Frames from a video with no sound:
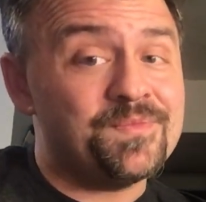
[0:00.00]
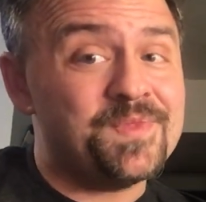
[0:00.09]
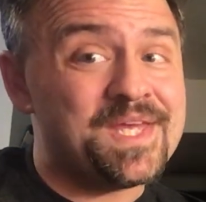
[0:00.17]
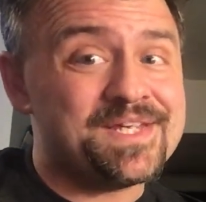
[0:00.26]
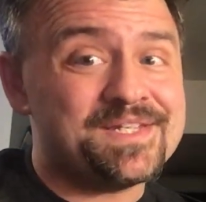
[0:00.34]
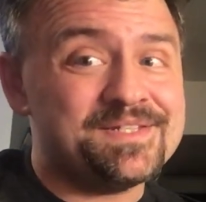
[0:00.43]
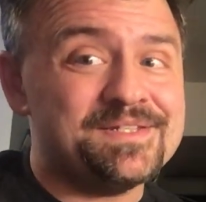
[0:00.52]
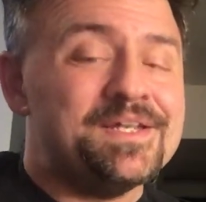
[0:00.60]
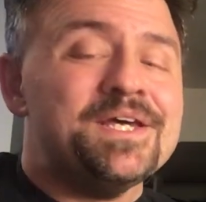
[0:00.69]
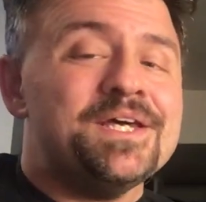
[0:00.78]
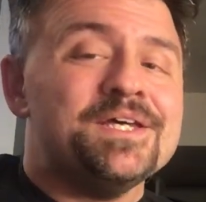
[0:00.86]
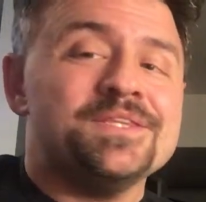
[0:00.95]
Then
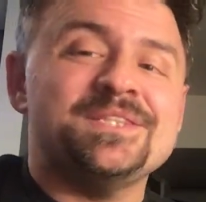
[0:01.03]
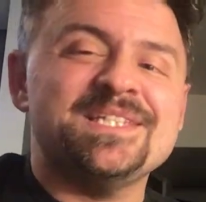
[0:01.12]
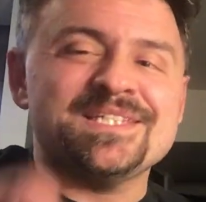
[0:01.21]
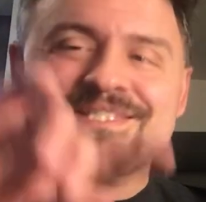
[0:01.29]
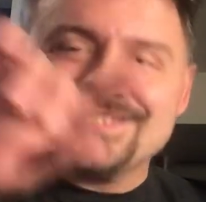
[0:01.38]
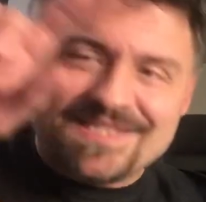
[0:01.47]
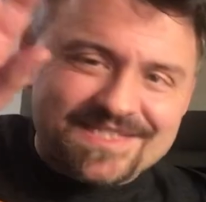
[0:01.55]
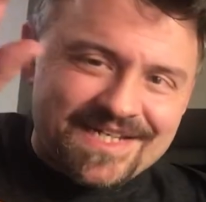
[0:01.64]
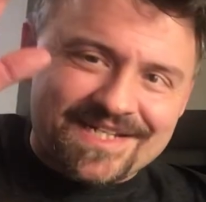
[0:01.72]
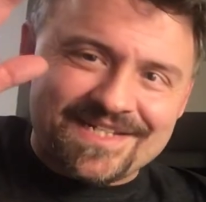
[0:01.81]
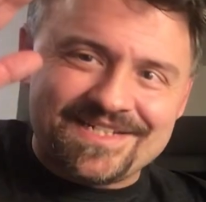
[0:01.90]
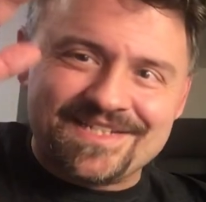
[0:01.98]
the
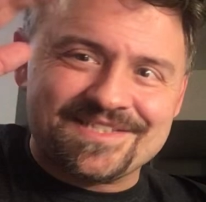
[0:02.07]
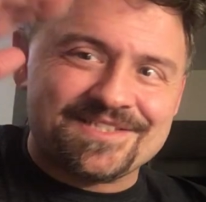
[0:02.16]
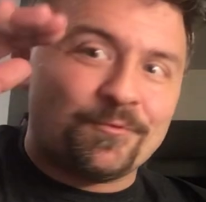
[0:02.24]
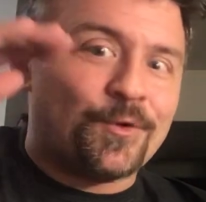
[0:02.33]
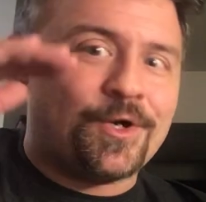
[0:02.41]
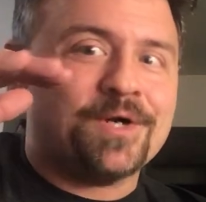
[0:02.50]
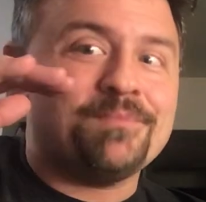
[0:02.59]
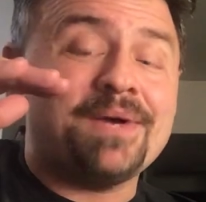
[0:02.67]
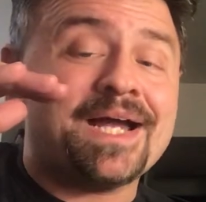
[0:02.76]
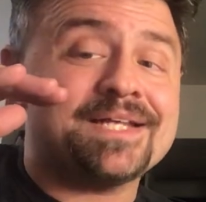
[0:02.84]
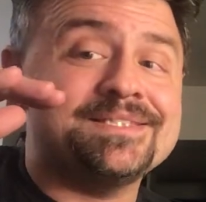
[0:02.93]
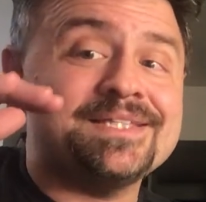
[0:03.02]
2nd is the walk
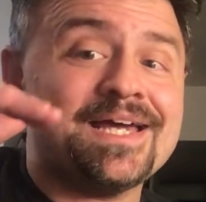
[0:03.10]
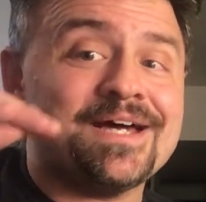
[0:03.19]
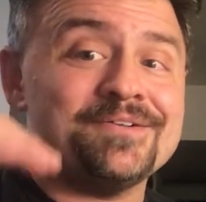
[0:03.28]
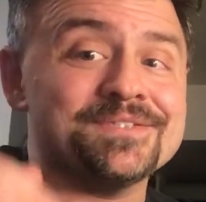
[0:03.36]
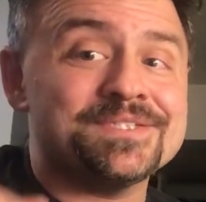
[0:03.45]
back down.